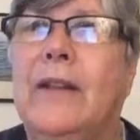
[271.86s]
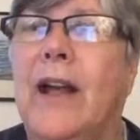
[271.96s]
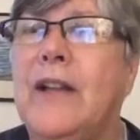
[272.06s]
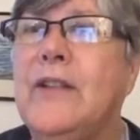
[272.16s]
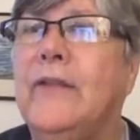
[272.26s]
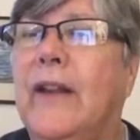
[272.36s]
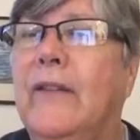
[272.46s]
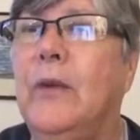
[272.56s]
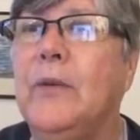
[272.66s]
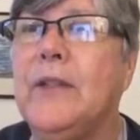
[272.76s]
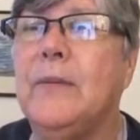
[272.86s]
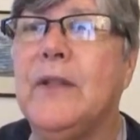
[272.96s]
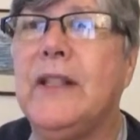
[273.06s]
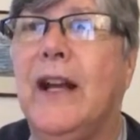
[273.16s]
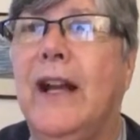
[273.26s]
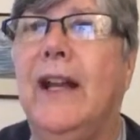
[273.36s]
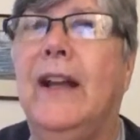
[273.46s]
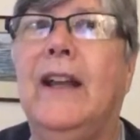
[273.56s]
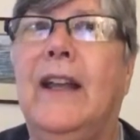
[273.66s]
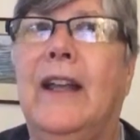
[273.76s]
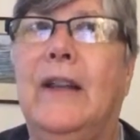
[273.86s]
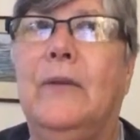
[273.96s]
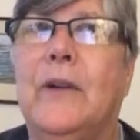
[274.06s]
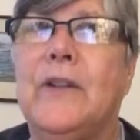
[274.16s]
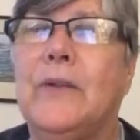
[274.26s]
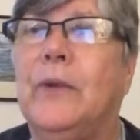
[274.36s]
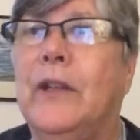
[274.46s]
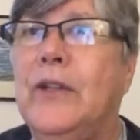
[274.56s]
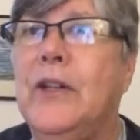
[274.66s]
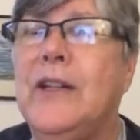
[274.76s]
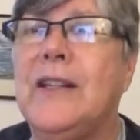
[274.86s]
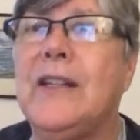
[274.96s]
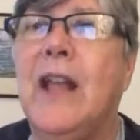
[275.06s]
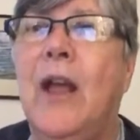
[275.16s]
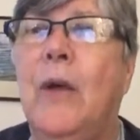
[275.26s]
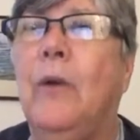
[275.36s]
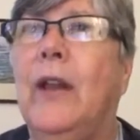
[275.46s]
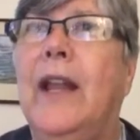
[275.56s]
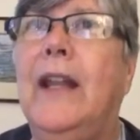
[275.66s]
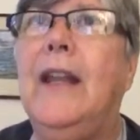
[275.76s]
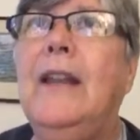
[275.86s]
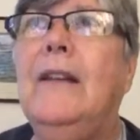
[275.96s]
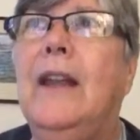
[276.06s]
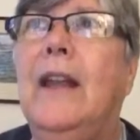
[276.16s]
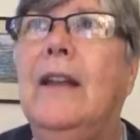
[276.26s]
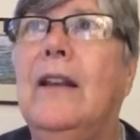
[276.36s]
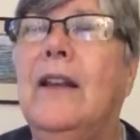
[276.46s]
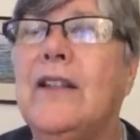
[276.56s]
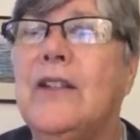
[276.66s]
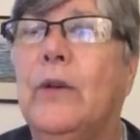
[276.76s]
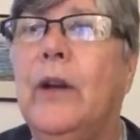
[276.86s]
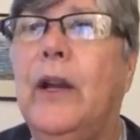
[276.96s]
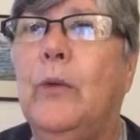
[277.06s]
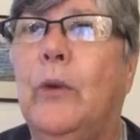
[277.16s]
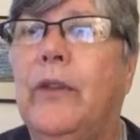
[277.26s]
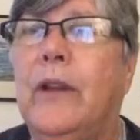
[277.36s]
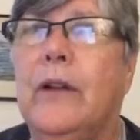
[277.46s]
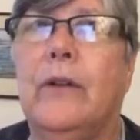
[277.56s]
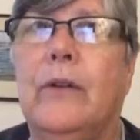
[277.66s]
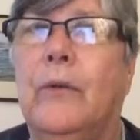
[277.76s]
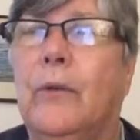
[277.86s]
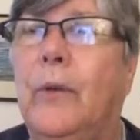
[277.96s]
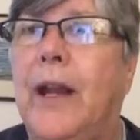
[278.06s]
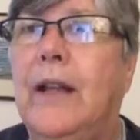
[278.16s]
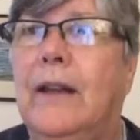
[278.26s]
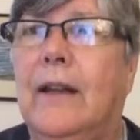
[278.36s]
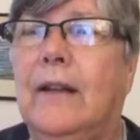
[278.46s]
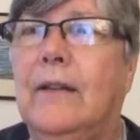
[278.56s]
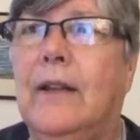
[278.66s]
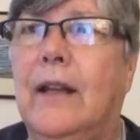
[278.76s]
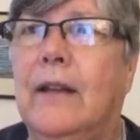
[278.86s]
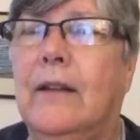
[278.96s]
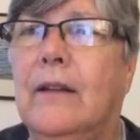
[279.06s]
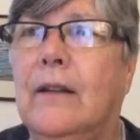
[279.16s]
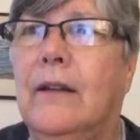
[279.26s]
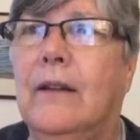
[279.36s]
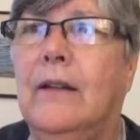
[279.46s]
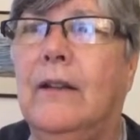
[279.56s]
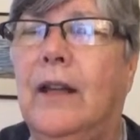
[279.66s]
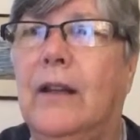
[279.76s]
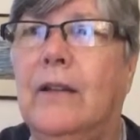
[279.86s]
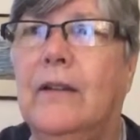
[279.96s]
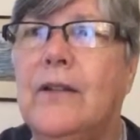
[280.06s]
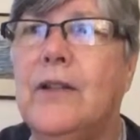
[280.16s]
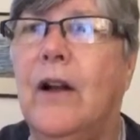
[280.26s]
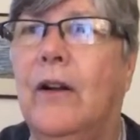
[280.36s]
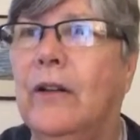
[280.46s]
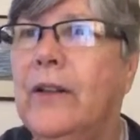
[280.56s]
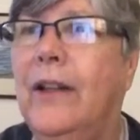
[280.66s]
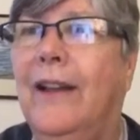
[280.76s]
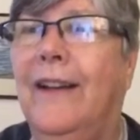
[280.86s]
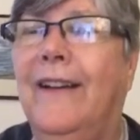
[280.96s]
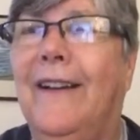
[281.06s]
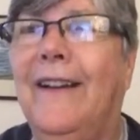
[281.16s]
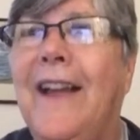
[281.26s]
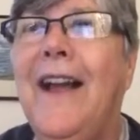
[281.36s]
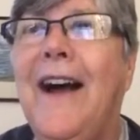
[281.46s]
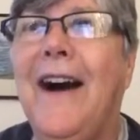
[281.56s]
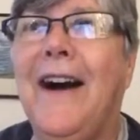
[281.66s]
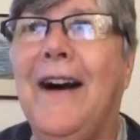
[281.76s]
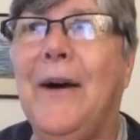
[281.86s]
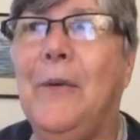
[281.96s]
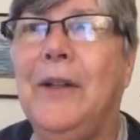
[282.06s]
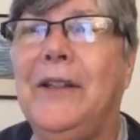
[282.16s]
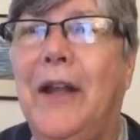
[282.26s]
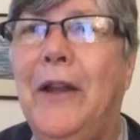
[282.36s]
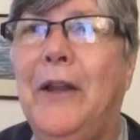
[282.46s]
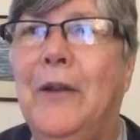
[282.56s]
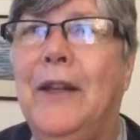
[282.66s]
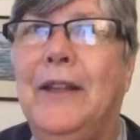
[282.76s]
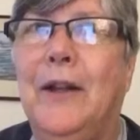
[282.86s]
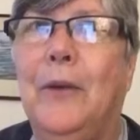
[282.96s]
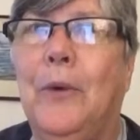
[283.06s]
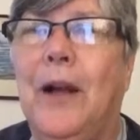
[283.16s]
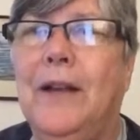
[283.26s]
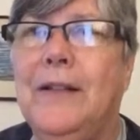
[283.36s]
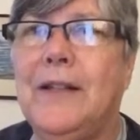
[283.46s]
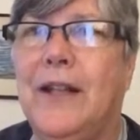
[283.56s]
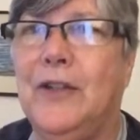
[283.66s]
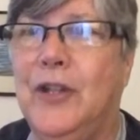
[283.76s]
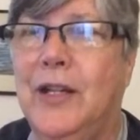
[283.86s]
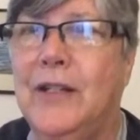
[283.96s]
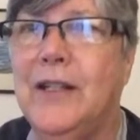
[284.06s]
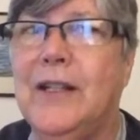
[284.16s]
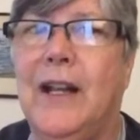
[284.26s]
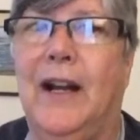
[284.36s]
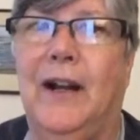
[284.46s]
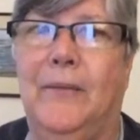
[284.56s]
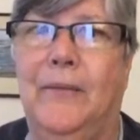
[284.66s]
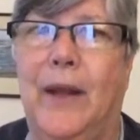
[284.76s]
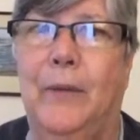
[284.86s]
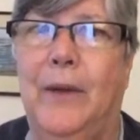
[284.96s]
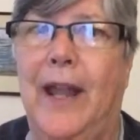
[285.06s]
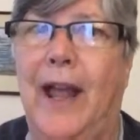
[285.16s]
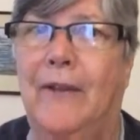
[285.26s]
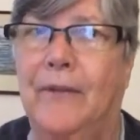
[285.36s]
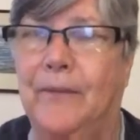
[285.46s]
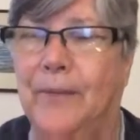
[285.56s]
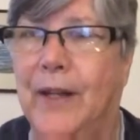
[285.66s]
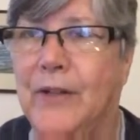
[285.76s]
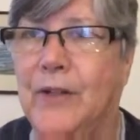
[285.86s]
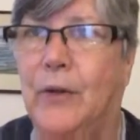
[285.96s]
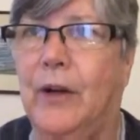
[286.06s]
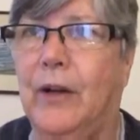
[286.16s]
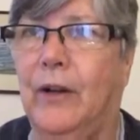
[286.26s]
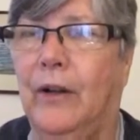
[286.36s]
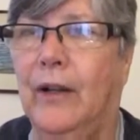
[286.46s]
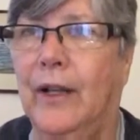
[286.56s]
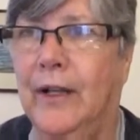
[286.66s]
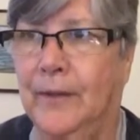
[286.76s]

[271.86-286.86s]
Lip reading: Titus Flavian was the Messiah, and it wasn't really Jesus. Well, any historian worth their weight in salt will tell you that there was a Jesus, that we have historical